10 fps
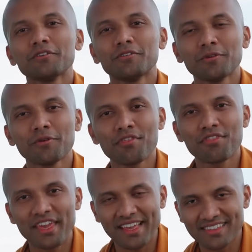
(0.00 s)
do
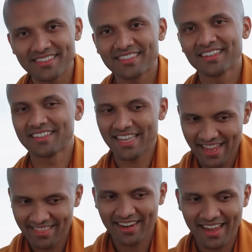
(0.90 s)
things,
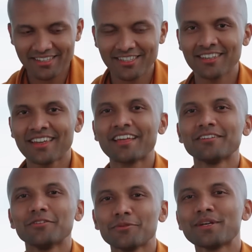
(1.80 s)
take that action
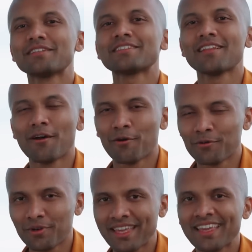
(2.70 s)
and do it
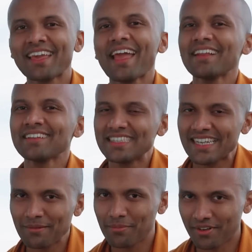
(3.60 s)
slowly and
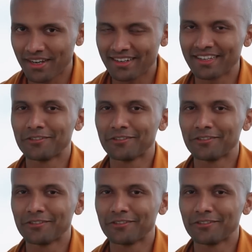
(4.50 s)
deliberately.